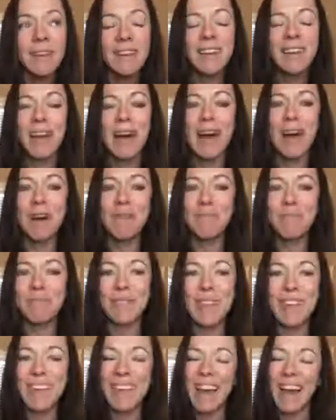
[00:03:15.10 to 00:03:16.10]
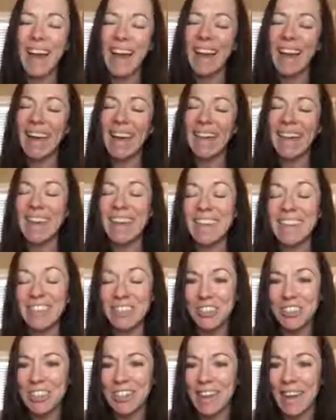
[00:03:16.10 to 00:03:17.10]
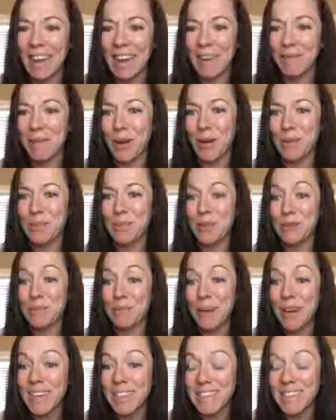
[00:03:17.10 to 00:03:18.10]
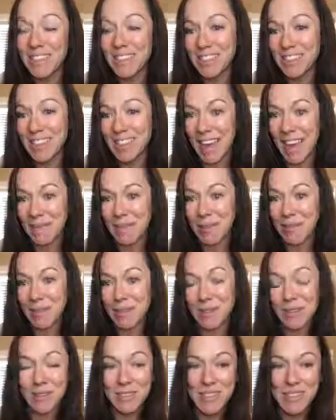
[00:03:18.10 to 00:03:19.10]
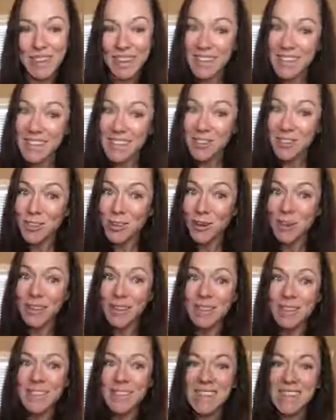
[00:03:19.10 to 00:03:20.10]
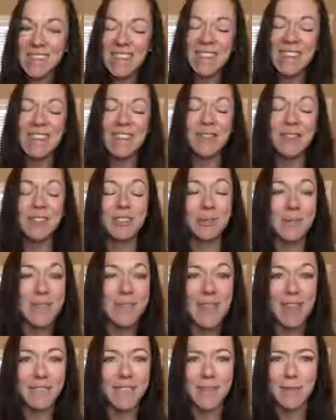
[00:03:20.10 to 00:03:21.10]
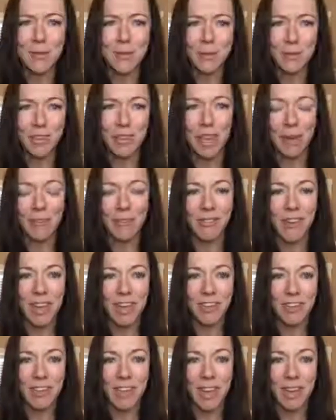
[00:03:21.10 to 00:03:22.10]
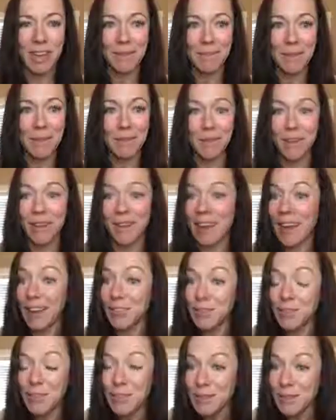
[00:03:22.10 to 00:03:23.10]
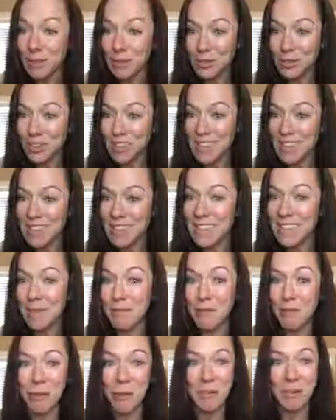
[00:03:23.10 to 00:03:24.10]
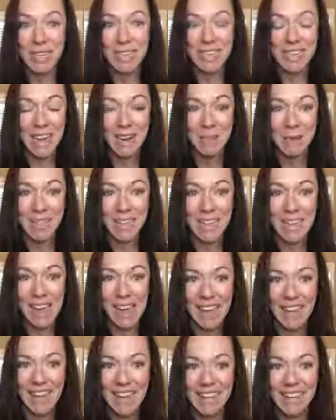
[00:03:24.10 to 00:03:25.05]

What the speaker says: In addition to that, I'm also a presidential diamond with doTERRA Essential Oils, which means I have this cool job of educating people on natural solutions, some of what we're going to talk about today.